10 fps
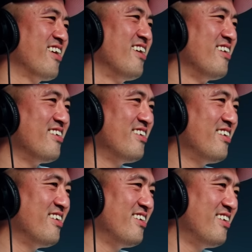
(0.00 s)
around. turn it
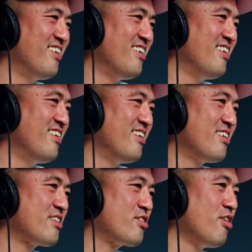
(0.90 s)

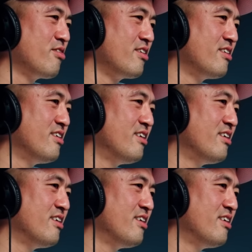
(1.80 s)
around. Slowly. No,